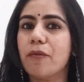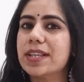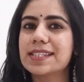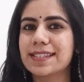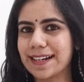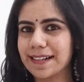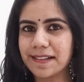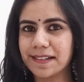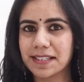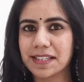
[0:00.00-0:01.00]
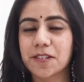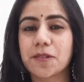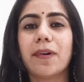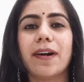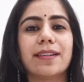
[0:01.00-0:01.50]
one sentence
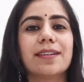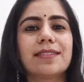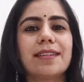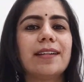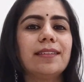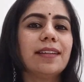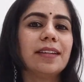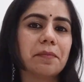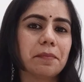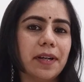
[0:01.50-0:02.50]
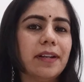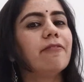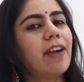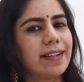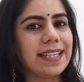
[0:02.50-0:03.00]
to understand the number
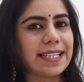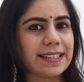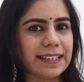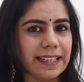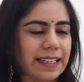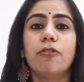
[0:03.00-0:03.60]
very easily.